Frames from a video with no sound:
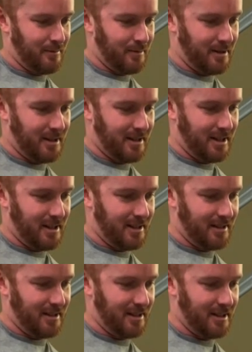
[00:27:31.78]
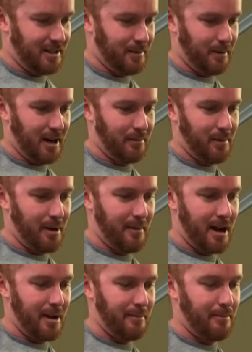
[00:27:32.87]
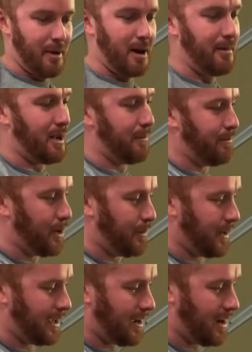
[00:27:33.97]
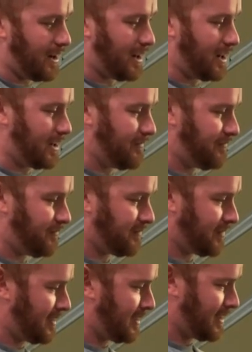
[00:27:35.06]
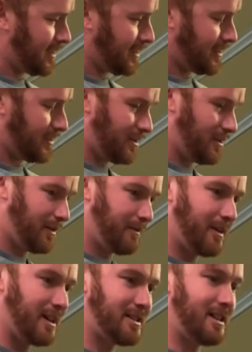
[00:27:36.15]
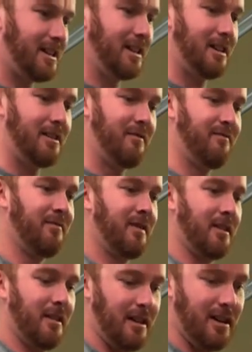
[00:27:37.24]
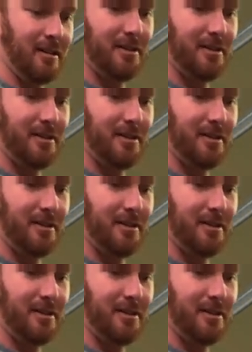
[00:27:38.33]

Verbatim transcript: Pretty neat. Inspired by Batman, built by Carhartt. All fresh gear. We got a